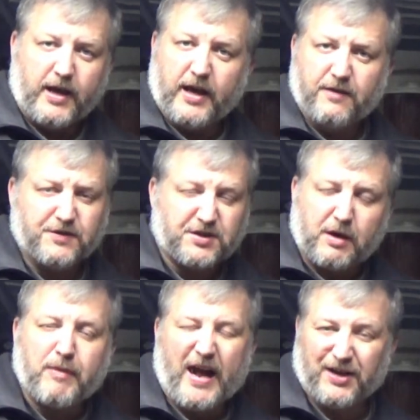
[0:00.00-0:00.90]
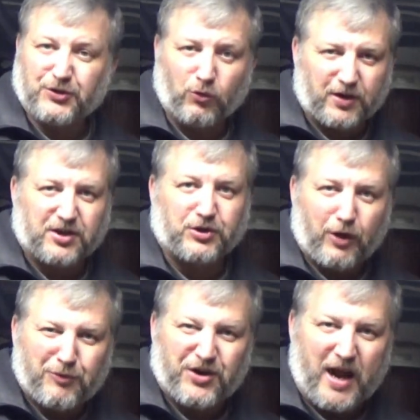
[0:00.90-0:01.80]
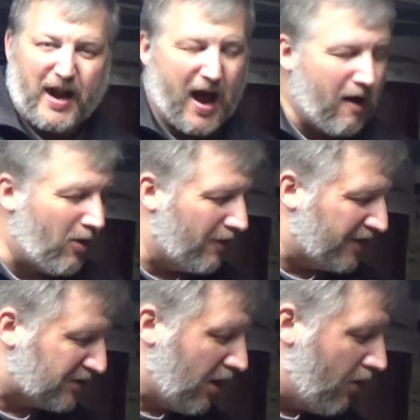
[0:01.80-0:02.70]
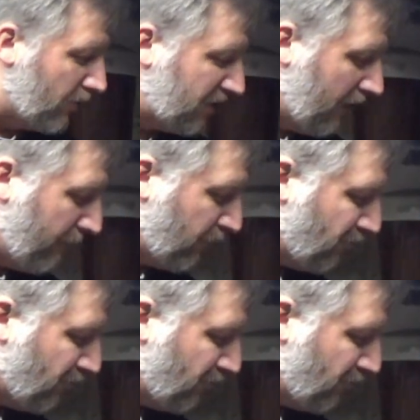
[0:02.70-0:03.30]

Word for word: gives some kind of sort of description on how all this goes.